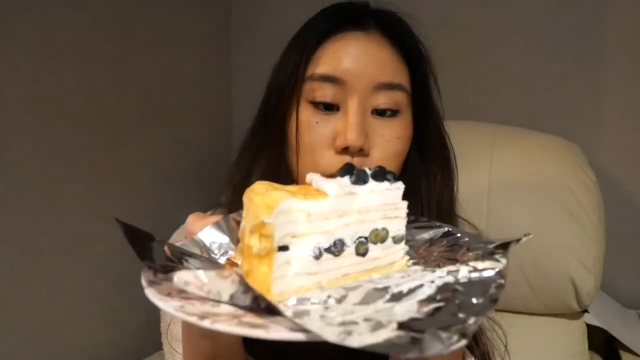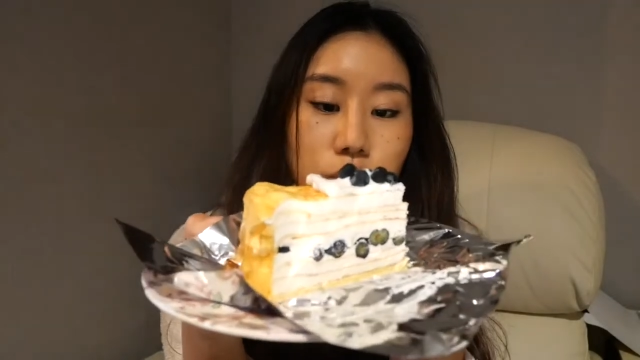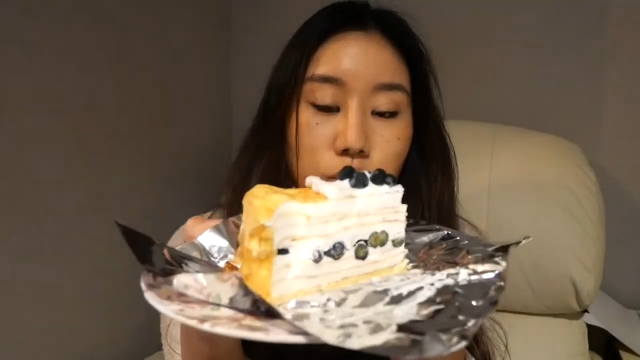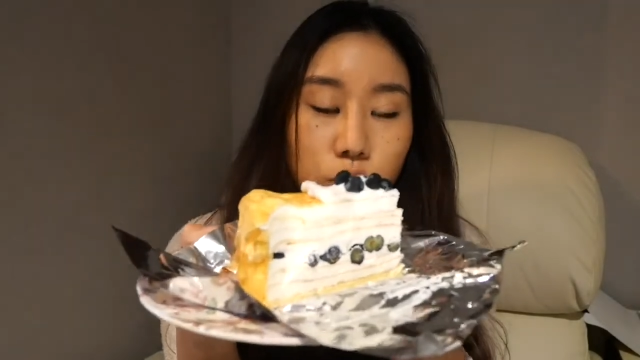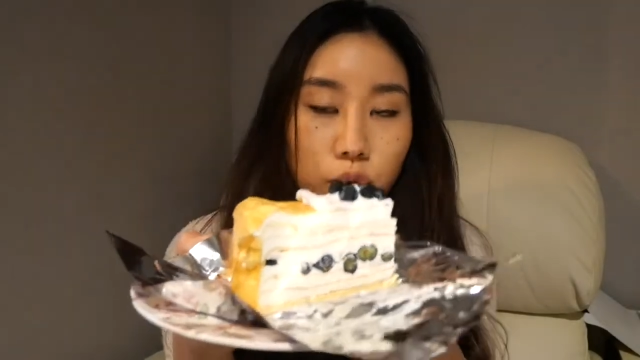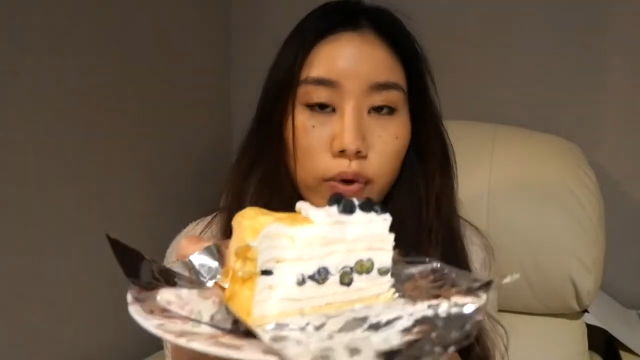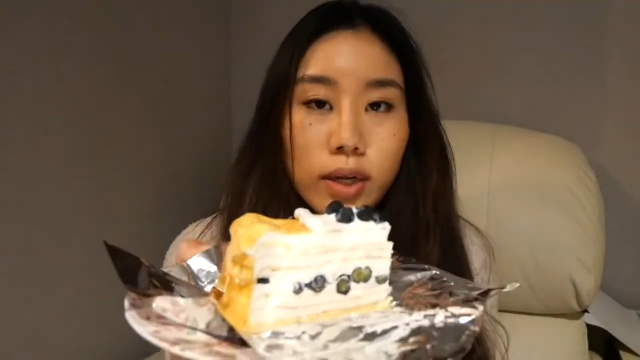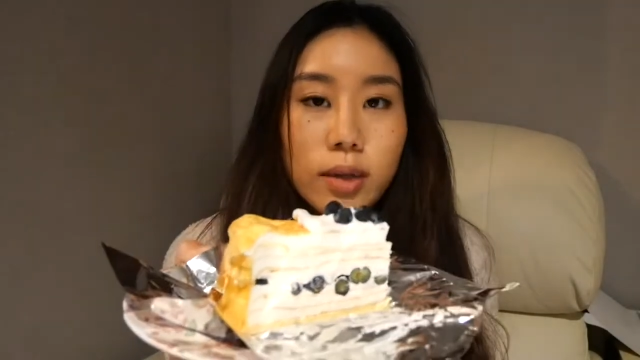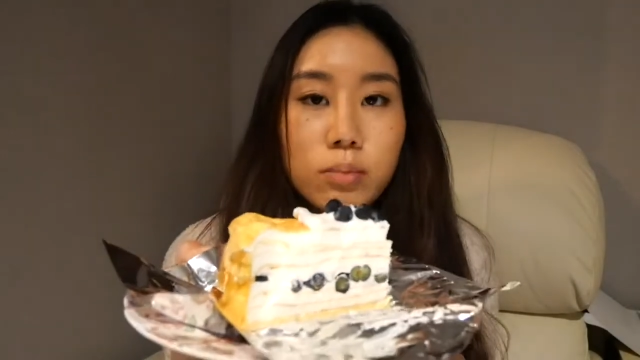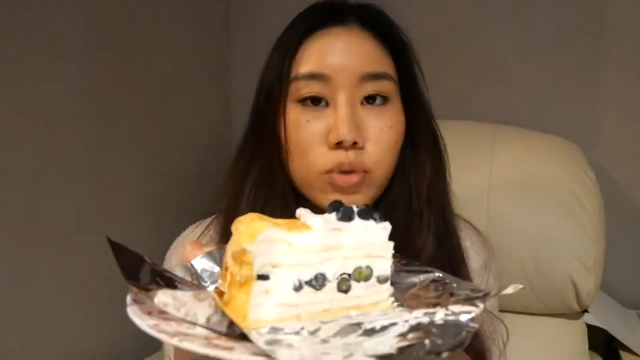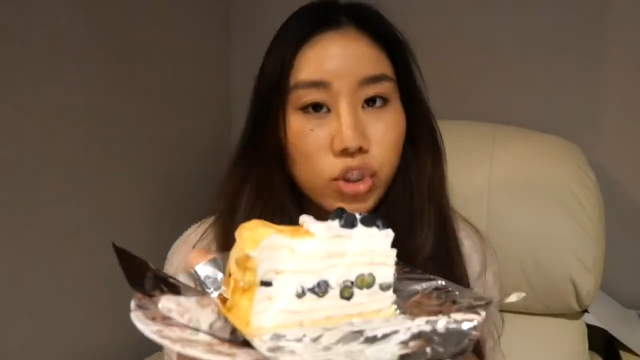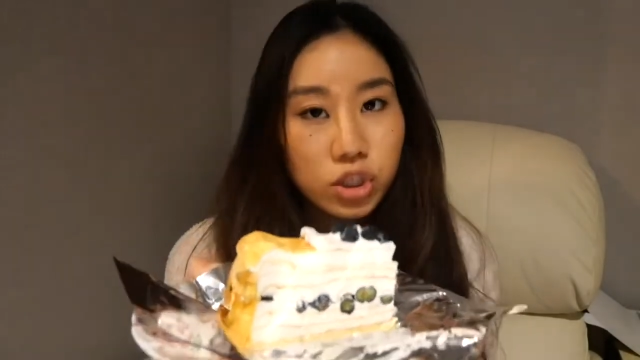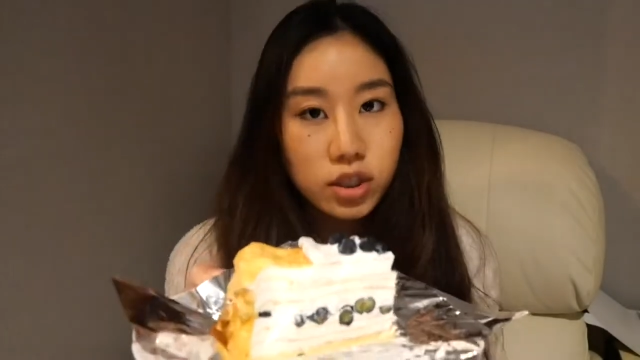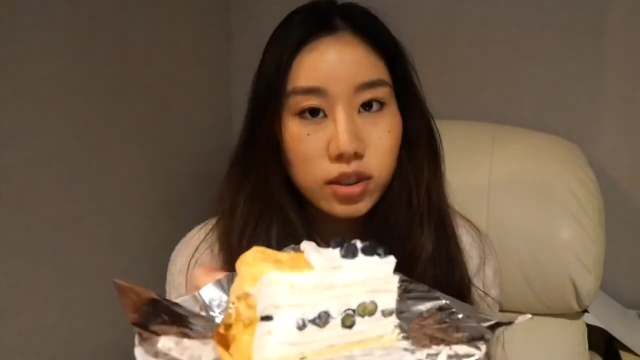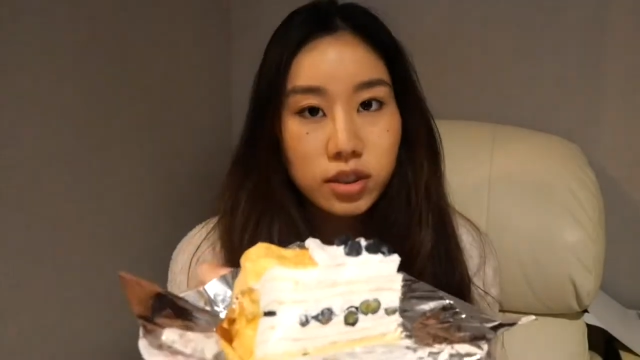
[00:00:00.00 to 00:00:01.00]
cream
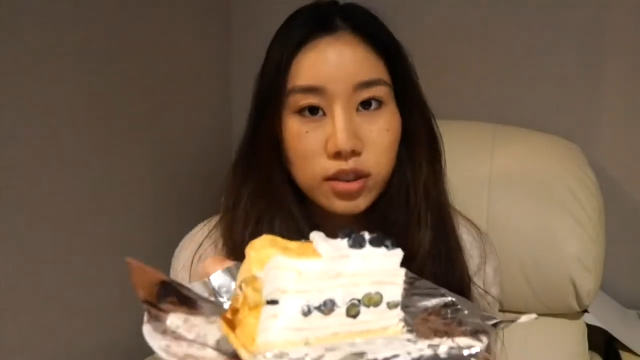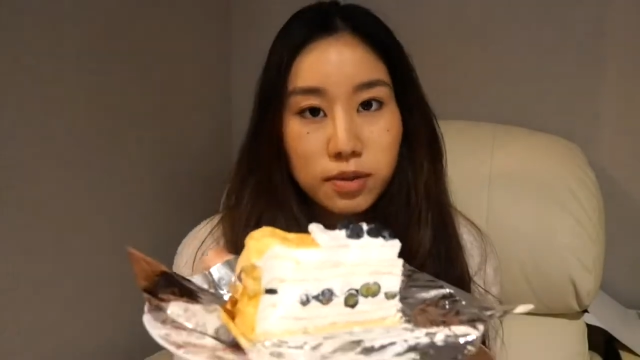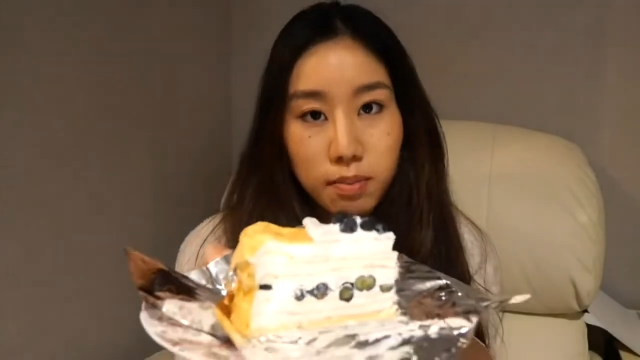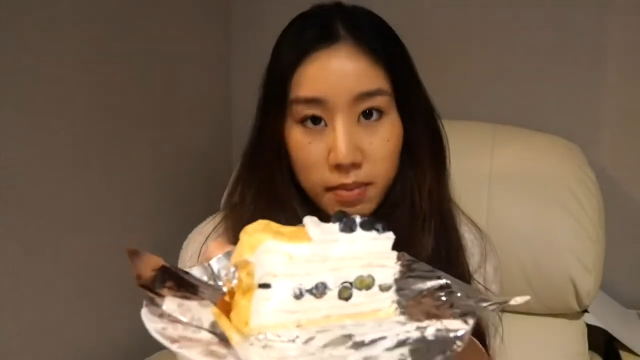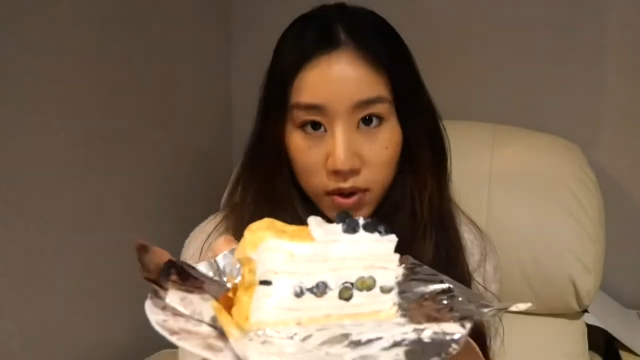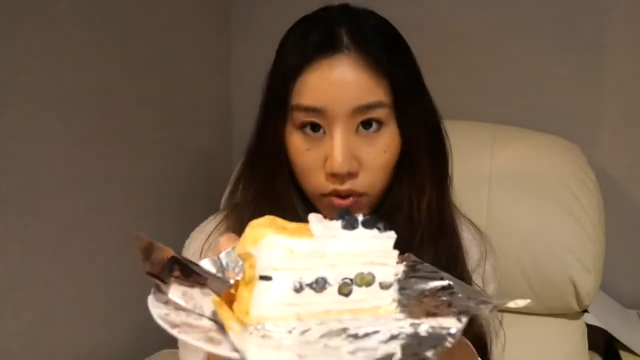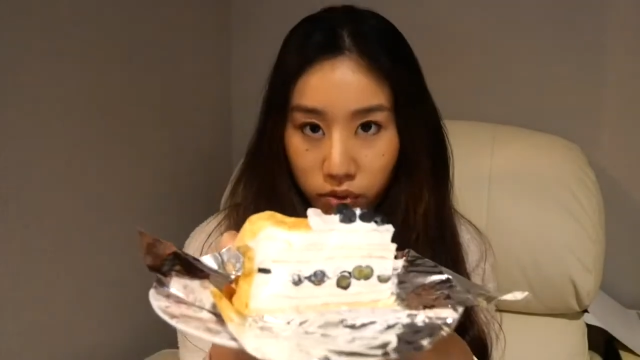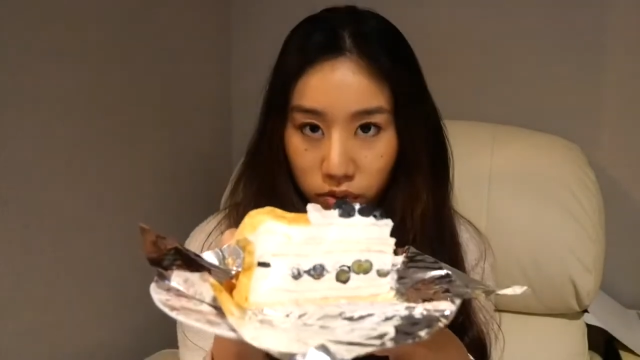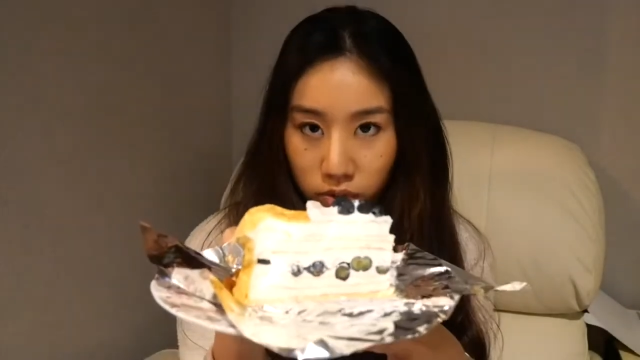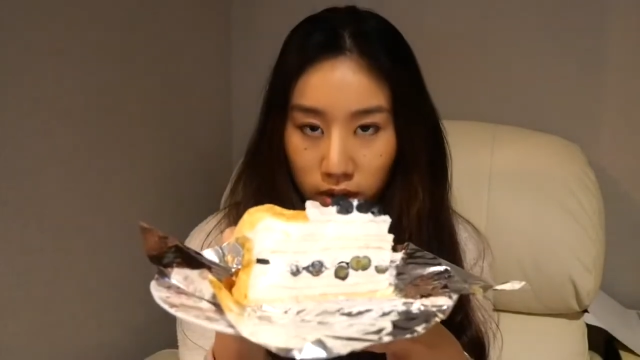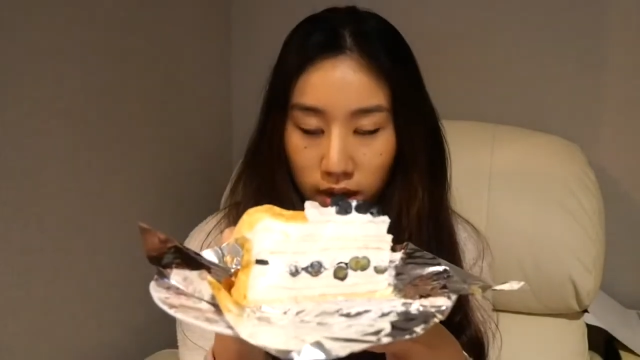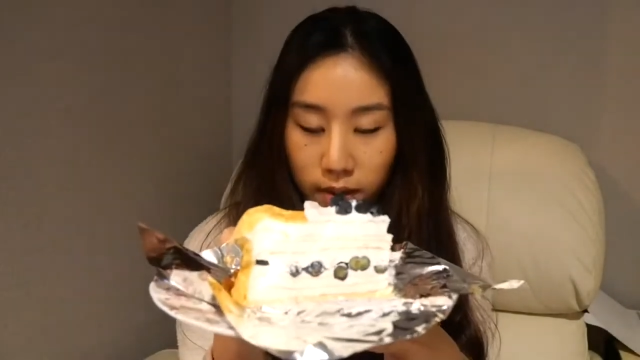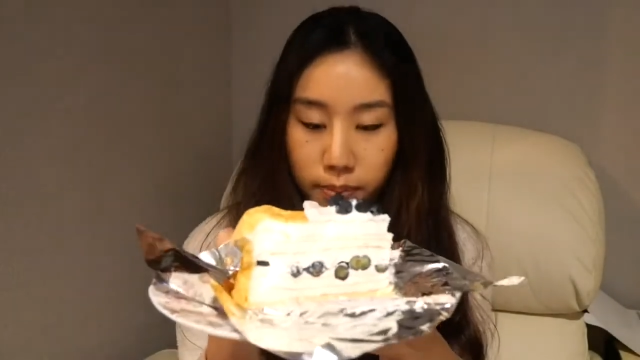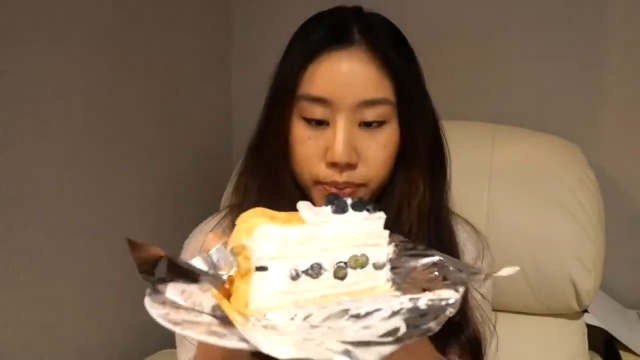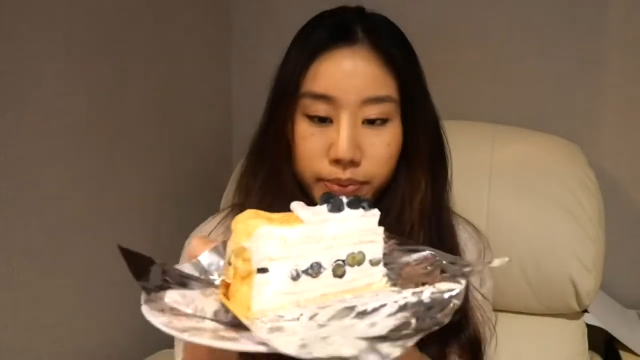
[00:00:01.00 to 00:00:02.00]
cheese milk
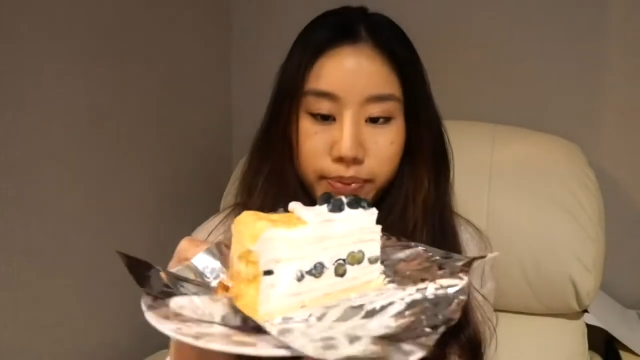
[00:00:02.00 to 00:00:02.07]
crepe